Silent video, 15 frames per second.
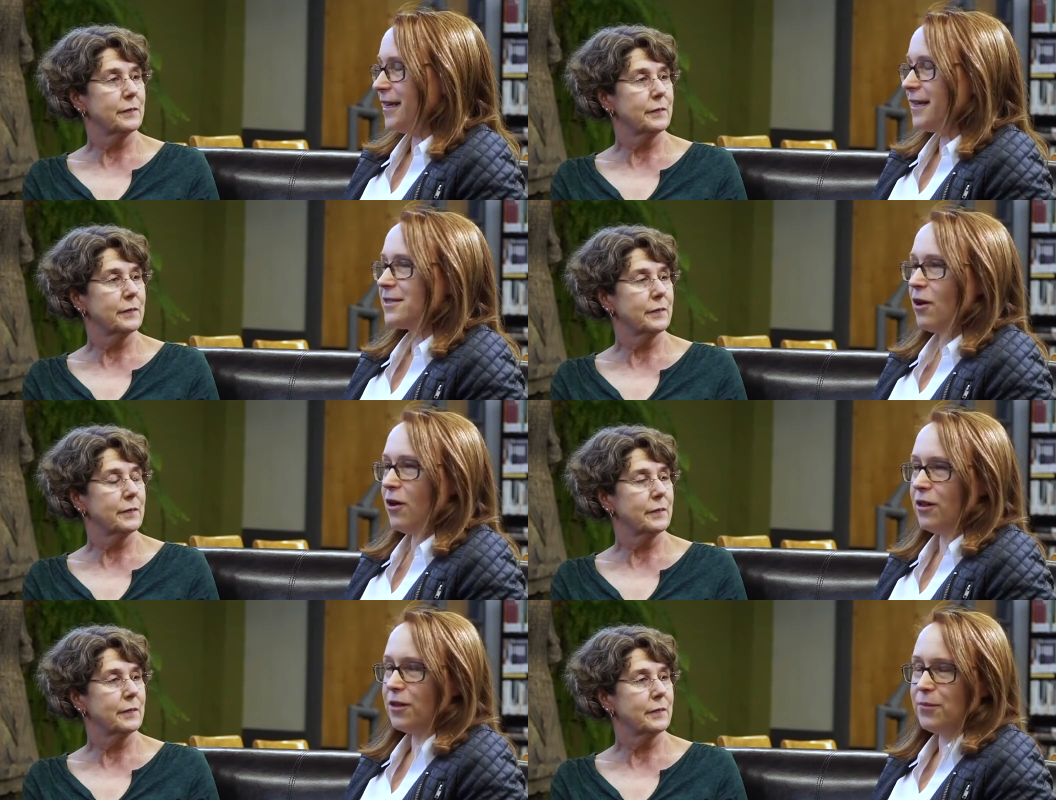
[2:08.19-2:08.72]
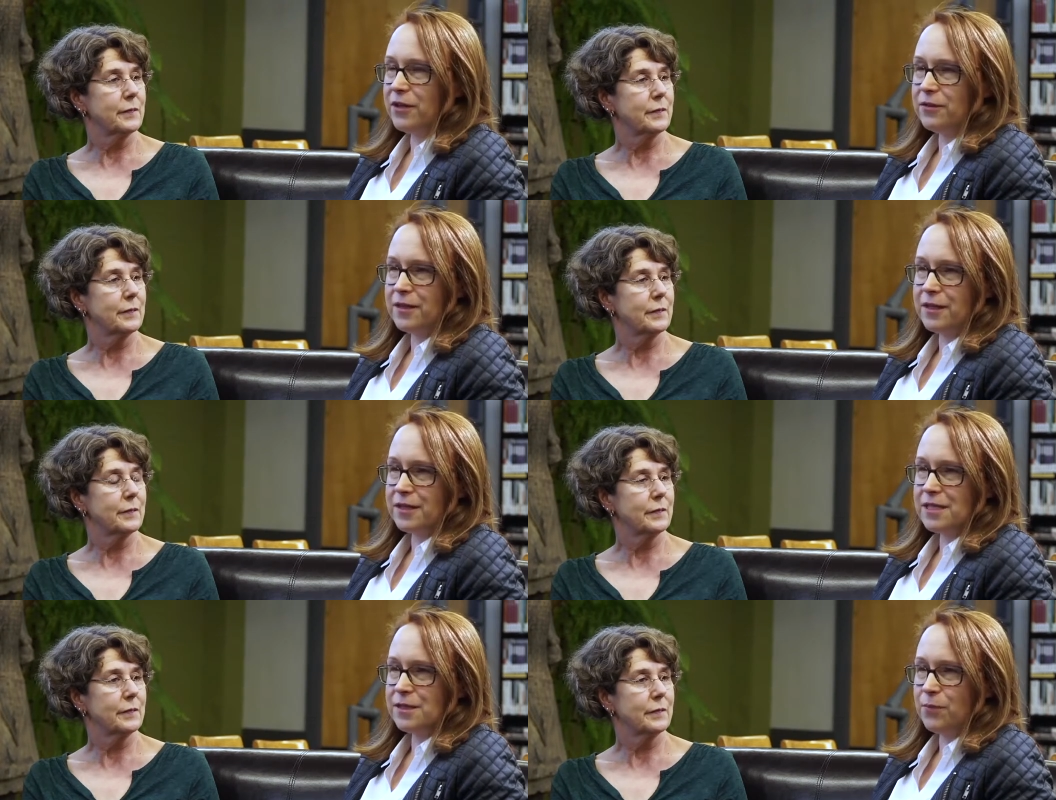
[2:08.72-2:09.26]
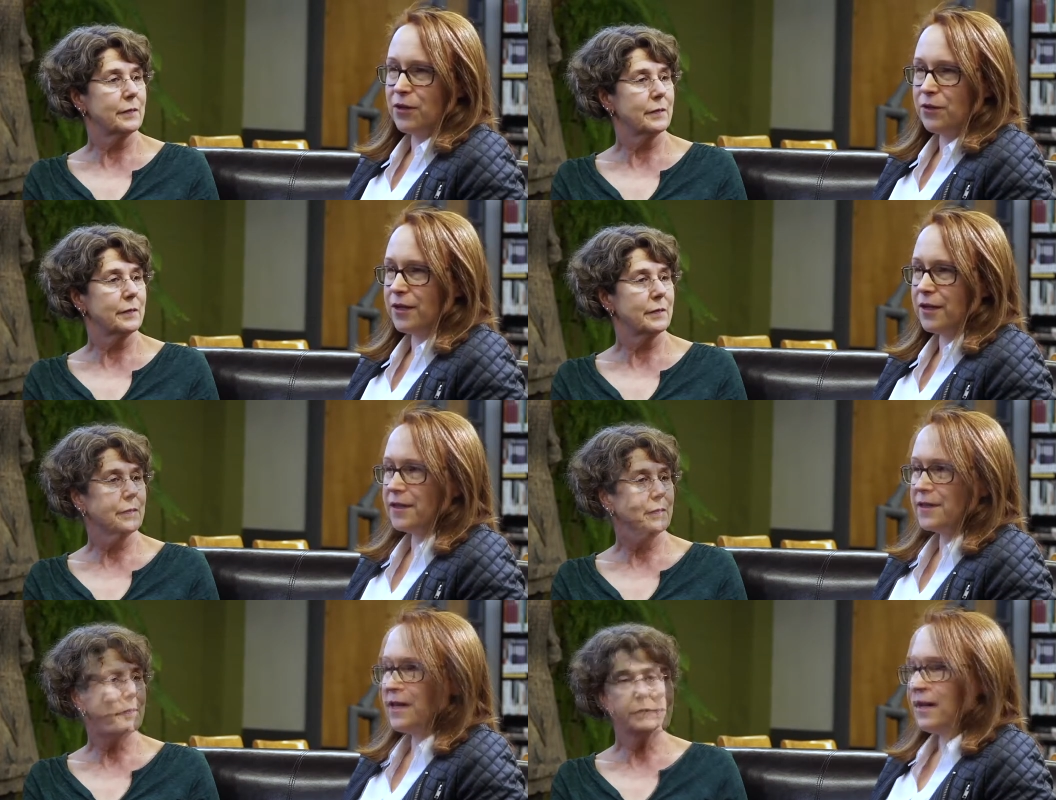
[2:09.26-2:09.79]
Speaker 1: It's all about the
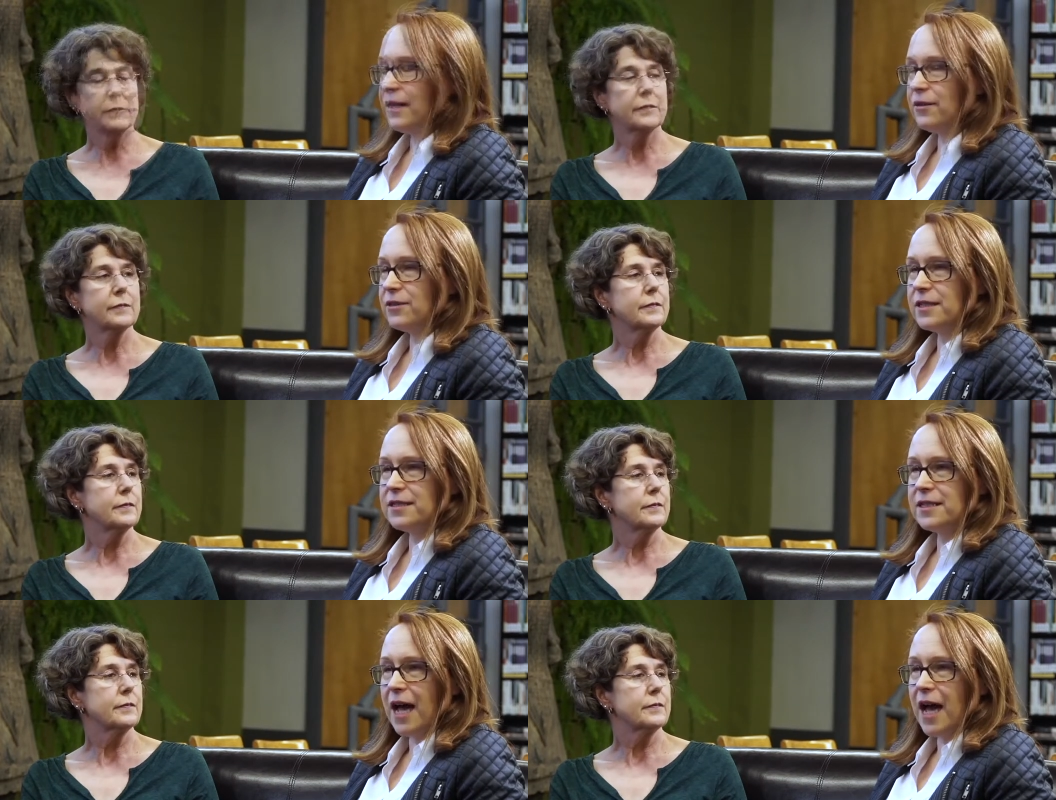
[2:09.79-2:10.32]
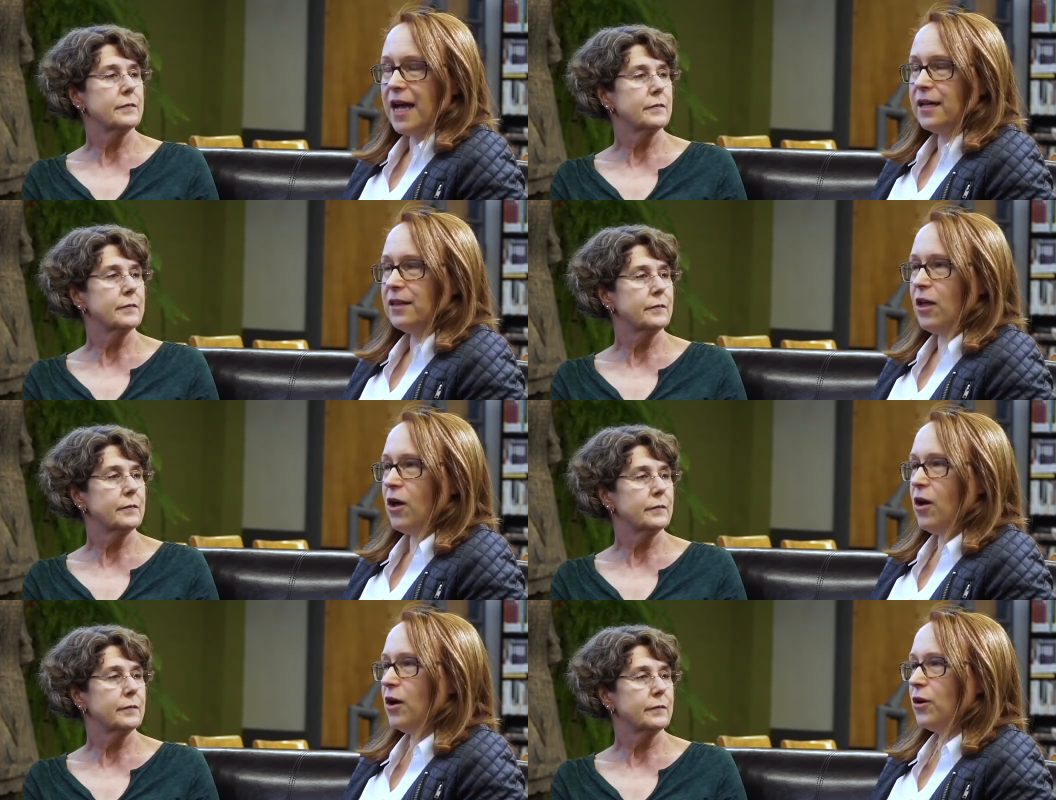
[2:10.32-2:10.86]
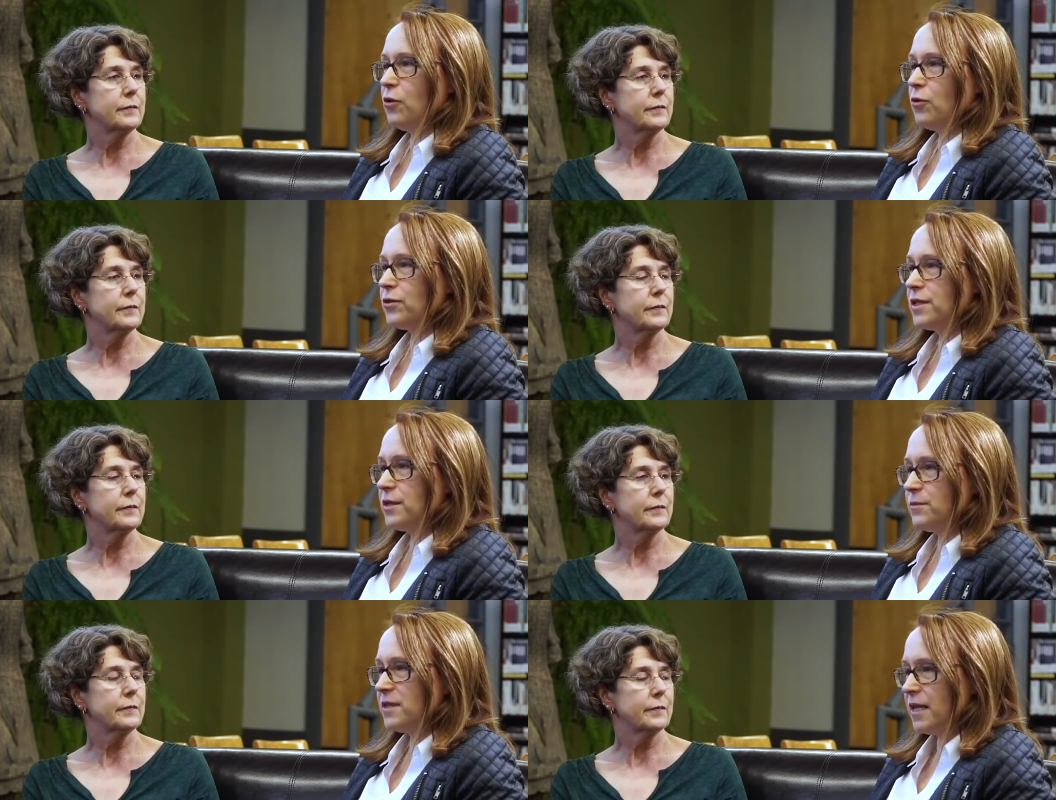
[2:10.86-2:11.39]
experience. And then there's a dialogue or
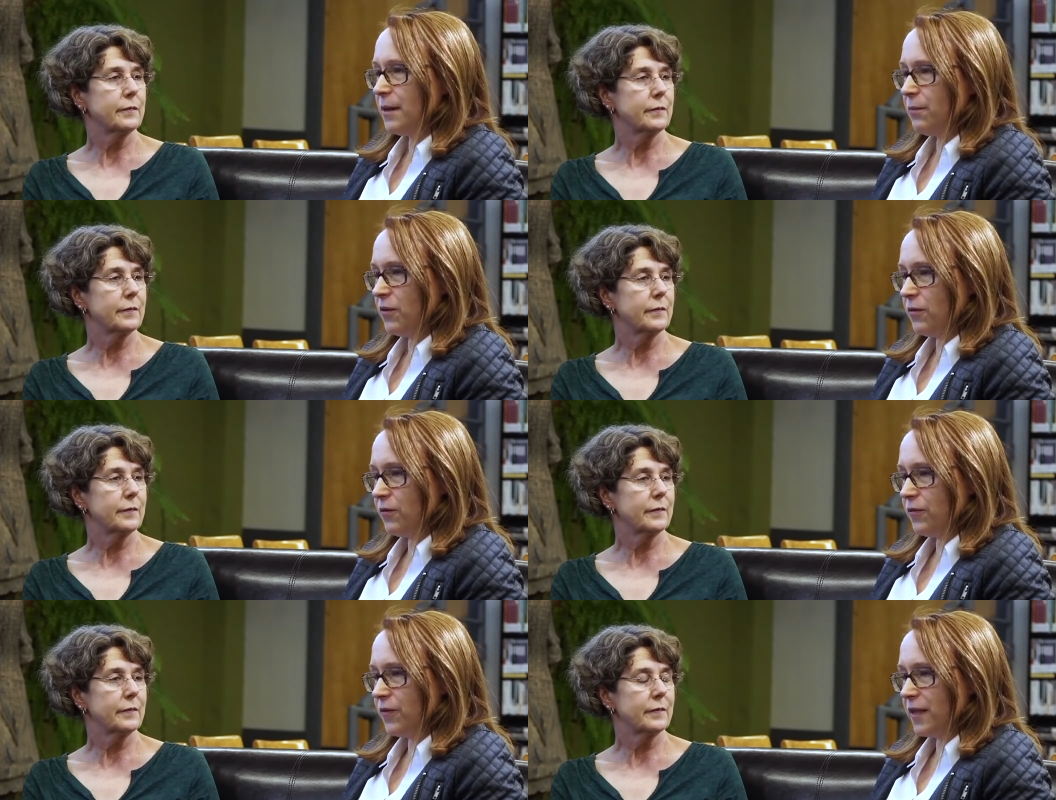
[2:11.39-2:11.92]
some type of